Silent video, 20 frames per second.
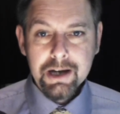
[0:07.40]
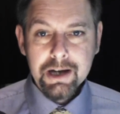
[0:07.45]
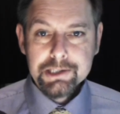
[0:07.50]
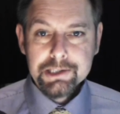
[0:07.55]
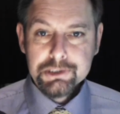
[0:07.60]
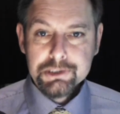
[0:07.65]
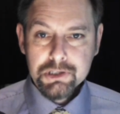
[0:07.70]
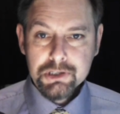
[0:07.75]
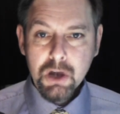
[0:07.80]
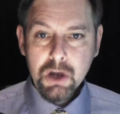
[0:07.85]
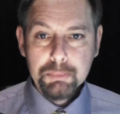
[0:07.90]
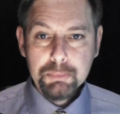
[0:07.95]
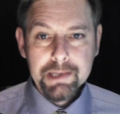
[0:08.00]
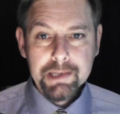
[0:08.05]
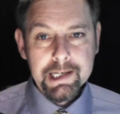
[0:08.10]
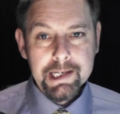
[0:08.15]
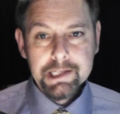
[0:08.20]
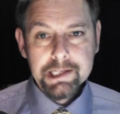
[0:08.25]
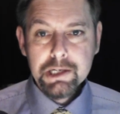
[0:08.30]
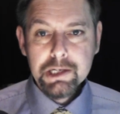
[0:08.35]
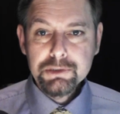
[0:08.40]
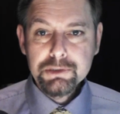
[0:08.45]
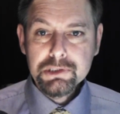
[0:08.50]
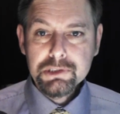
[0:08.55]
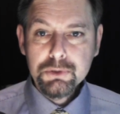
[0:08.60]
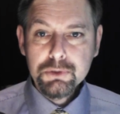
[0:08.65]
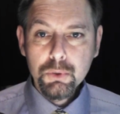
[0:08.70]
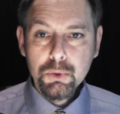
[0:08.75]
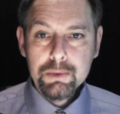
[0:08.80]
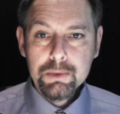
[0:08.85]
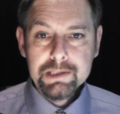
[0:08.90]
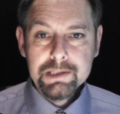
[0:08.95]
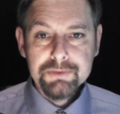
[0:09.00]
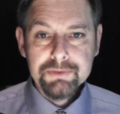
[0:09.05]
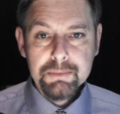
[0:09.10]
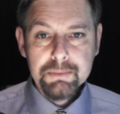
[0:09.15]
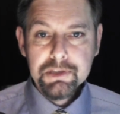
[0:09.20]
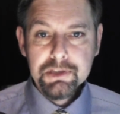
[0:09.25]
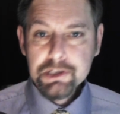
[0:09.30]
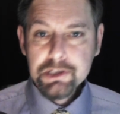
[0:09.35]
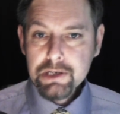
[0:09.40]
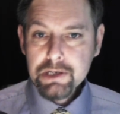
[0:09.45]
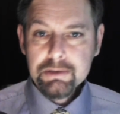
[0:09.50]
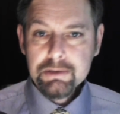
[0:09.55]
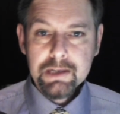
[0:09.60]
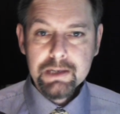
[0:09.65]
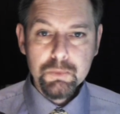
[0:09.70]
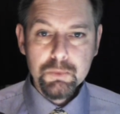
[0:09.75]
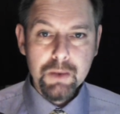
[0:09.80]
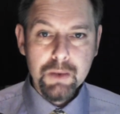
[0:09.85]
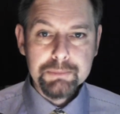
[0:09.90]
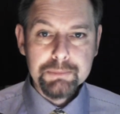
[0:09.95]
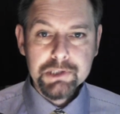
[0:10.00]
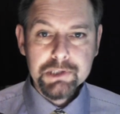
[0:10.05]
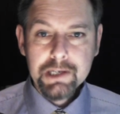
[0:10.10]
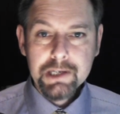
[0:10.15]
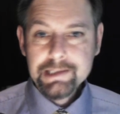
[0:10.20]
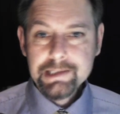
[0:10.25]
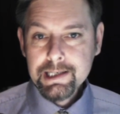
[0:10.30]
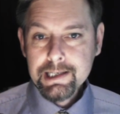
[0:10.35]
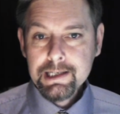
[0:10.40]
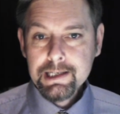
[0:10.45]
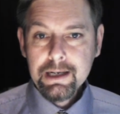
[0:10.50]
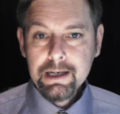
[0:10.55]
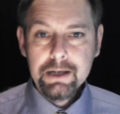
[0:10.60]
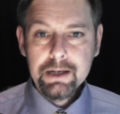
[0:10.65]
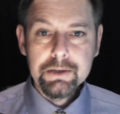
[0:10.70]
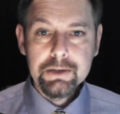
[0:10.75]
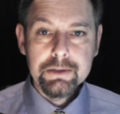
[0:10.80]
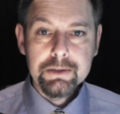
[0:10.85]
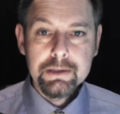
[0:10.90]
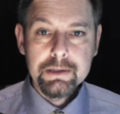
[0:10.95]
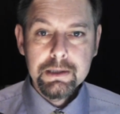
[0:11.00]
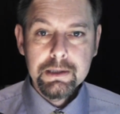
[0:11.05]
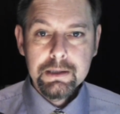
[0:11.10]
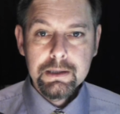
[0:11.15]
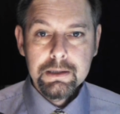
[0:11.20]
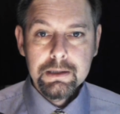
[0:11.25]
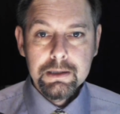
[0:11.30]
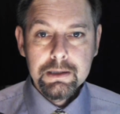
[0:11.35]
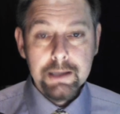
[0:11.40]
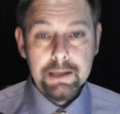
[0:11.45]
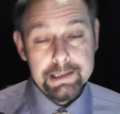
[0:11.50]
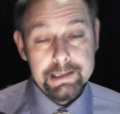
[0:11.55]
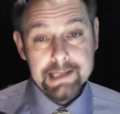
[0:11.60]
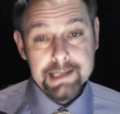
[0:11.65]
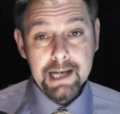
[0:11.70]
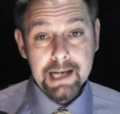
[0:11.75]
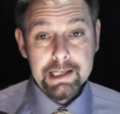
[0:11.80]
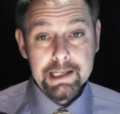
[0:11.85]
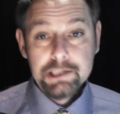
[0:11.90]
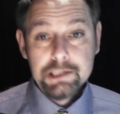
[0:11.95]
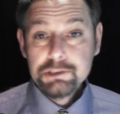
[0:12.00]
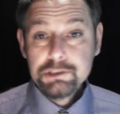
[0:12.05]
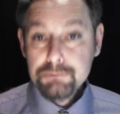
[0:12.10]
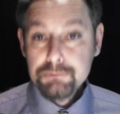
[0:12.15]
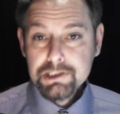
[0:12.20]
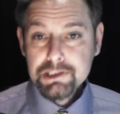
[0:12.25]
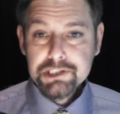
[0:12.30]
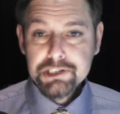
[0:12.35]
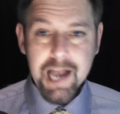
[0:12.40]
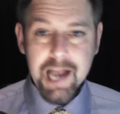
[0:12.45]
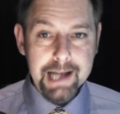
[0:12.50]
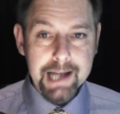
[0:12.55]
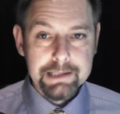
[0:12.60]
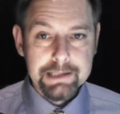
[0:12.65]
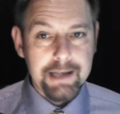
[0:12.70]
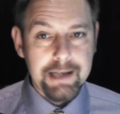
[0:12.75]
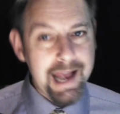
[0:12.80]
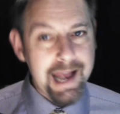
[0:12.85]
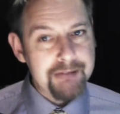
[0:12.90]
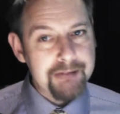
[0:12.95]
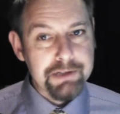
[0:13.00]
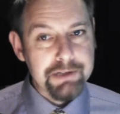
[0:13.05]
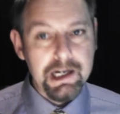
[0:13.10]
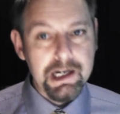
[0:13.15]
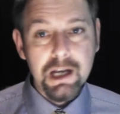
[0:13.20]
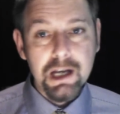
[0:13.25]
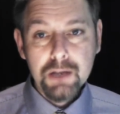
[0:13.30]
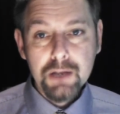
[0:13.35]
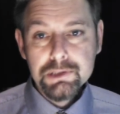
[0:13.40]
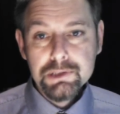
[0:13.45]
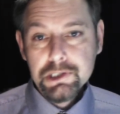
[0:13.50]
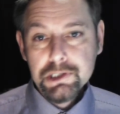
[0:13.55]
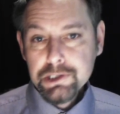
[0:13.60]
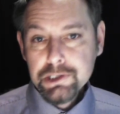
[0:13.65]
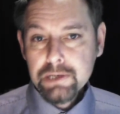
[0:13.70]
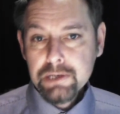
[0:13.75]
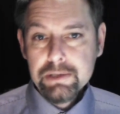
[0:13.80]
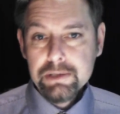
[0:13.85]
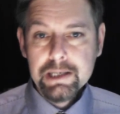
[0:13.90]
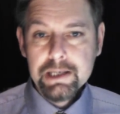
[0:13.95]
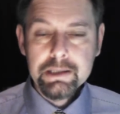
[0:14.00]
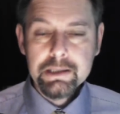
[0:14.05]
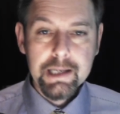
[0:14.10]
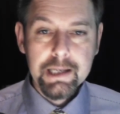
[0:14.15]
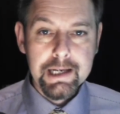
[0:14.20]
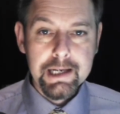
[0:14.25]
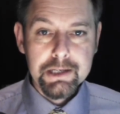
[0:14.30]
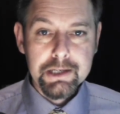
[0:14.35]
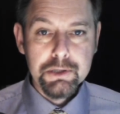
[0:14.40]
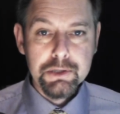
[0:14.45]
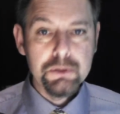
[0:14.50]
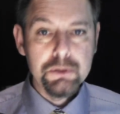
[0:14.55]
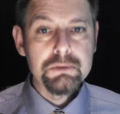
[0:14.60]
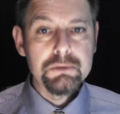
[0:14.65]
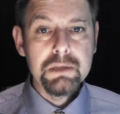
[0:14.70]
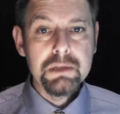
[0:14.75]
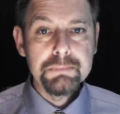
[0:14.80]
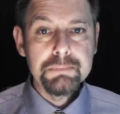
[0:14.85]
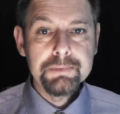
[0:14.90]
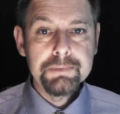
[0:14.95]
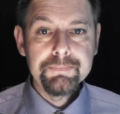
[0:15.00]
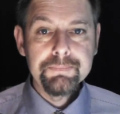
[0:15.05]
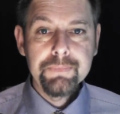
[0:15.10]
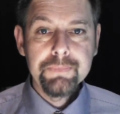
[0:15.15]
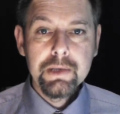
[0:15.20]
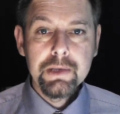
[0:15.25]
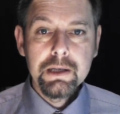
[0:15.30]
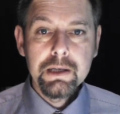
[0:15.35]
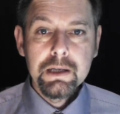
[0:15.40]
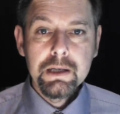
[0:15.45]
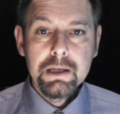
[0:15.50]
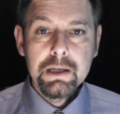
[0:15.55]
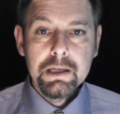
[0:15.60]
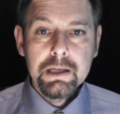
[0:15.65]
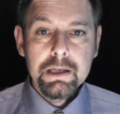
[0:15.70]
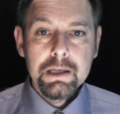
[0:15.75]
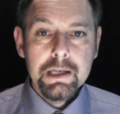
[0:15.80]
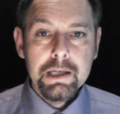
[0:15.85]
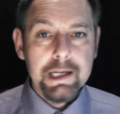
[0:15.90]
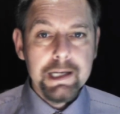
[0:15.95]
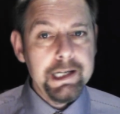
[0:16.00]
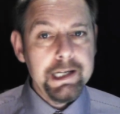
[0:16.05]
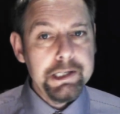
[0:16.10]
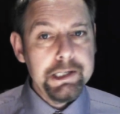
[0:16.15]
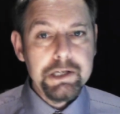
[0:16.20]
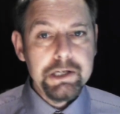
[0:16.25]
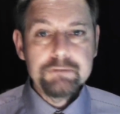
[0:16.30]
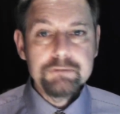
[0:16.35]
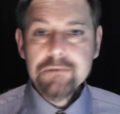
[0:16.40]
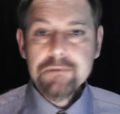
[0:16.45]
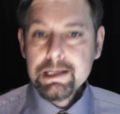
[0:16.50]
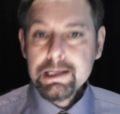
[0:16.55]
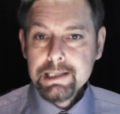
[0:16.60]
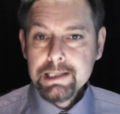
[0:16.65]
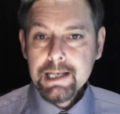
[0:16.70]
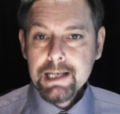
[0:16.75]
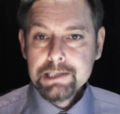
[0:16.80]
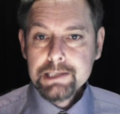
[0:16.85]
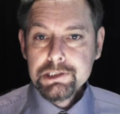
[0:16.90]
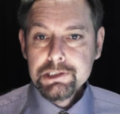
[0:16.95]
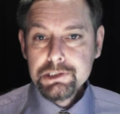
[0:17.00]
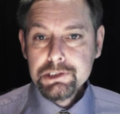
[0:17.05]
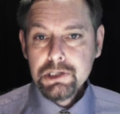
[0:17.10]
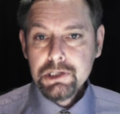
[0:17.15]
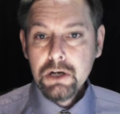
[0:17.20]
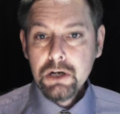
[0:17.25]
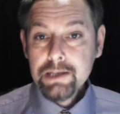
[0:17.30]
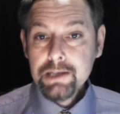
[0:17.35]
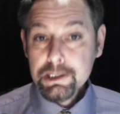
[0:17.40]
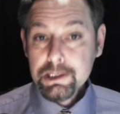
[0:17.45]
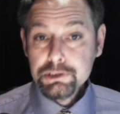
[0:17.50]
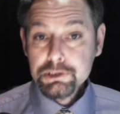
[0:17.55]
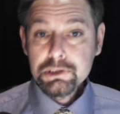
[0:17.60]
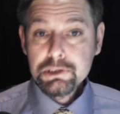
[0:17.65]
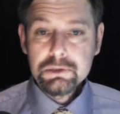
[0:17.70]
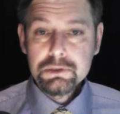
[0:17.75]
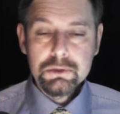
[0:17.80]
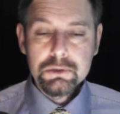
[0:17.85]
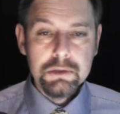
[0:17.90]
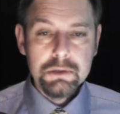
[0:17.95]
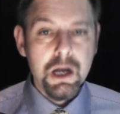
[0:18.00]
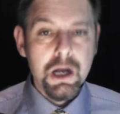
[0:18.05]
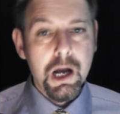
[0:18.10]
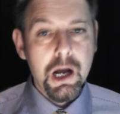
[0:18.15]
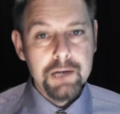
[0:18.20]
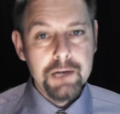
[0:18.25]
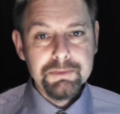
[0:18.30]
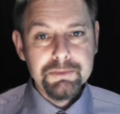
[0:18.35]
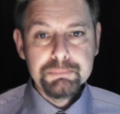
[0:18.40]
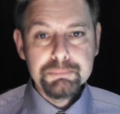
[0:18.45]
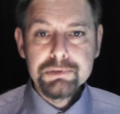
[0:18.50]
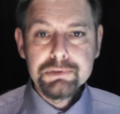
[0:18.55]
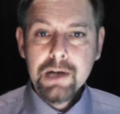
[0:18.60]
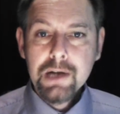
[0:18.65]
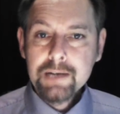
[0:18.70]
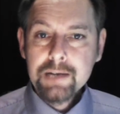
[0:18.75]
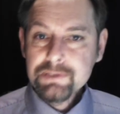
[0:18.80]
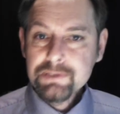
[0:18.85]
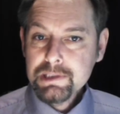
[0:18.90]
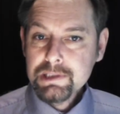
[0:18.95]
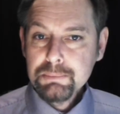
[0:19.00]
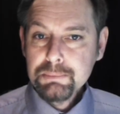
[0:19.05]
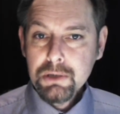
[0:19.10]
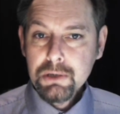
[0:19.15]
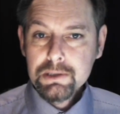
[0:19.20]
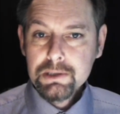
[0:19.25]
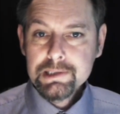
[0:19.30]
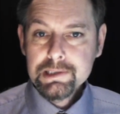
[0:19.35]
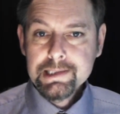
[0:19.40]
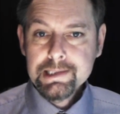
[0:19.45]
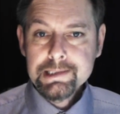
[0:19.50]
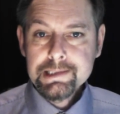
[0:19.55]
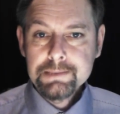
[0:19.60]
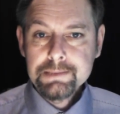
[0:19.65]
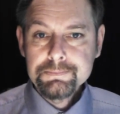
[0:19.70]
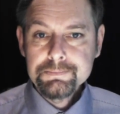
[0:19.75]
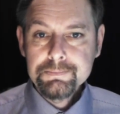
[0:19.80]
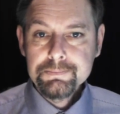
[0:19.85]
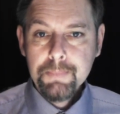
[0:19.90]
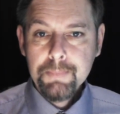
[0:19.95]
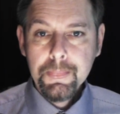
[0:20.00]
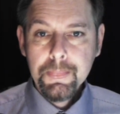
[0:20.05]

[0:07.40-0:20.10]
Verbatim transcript: Tonight's top EU stories from the unit website include Italians reject ever closer union in Europe, EU regulators target Google over privacy policies,